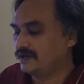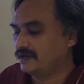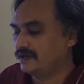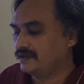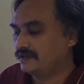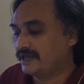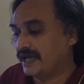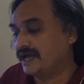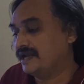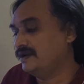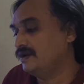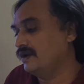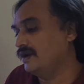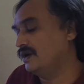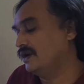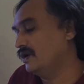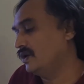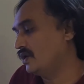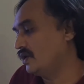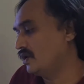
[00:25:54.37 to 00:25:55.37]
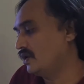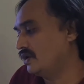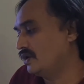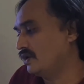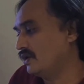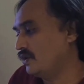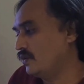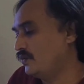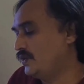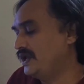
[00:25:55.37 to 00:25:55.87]
Then
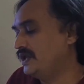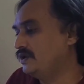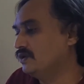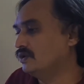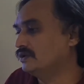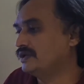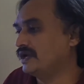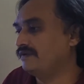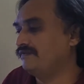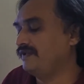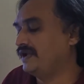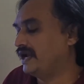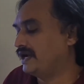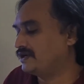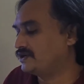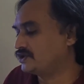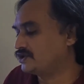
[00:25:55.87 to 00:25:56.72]
we know that we had